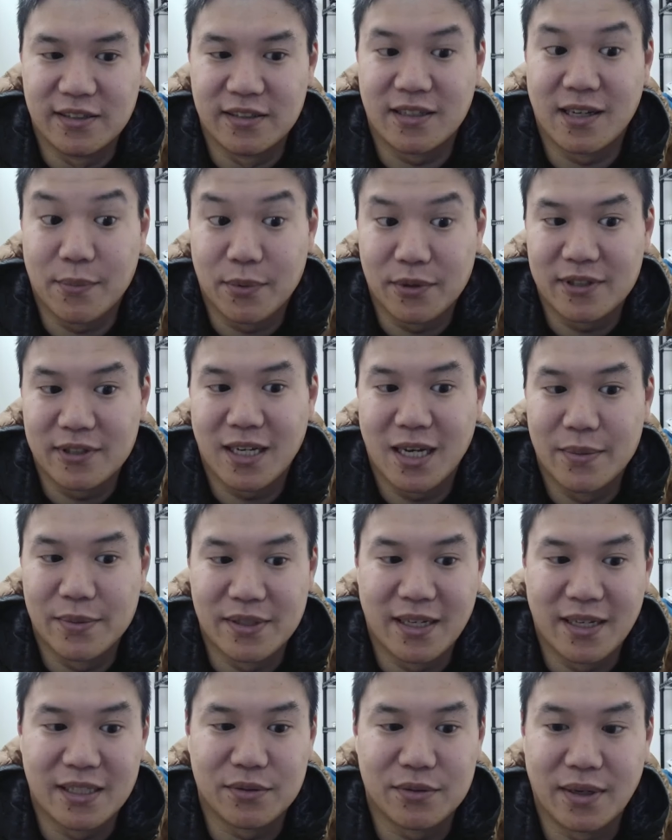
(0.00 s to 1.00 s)
a couple times.
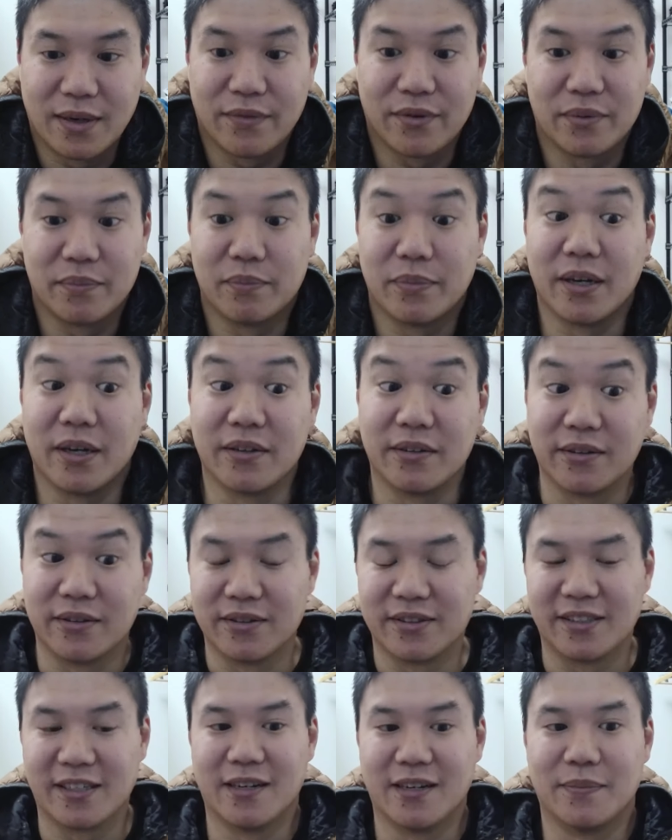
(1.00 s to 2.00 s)
And that's when everyone
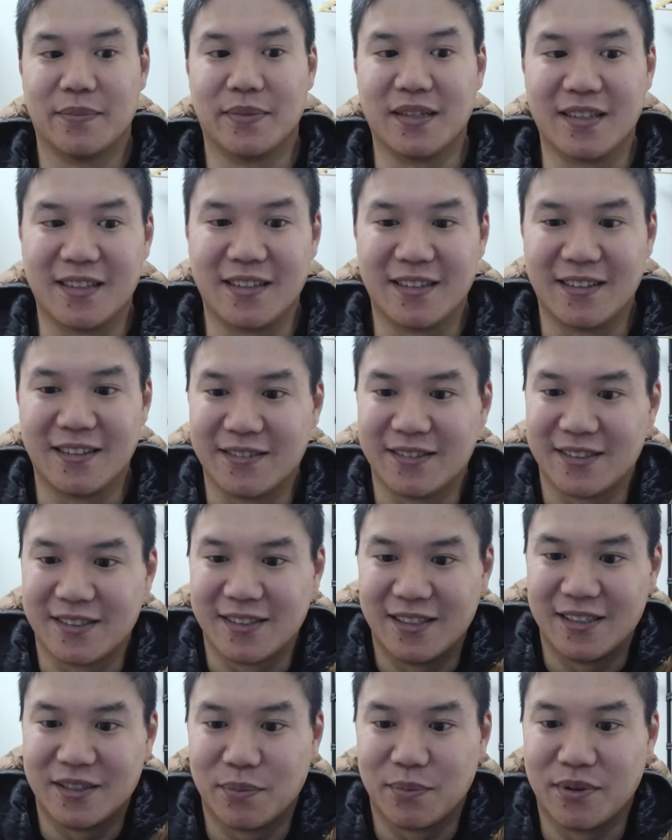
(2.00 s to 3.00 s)
bundles up, and
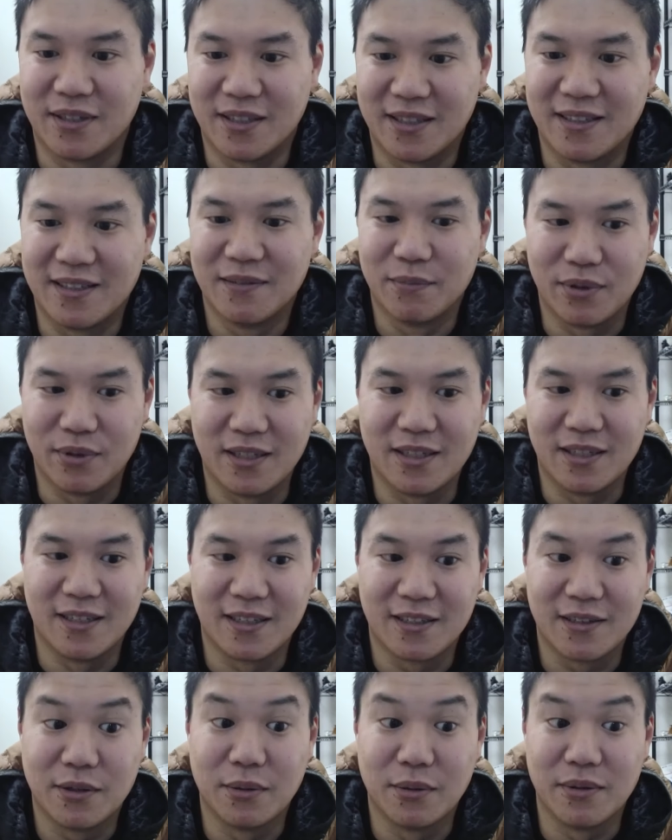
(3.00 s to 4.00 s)
it's pretty
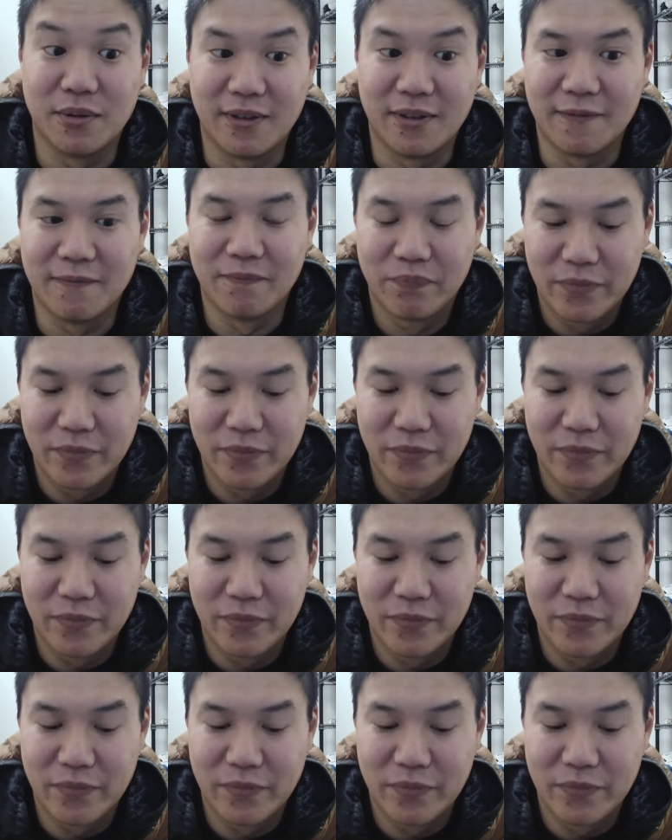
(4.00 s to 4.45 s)
cold there.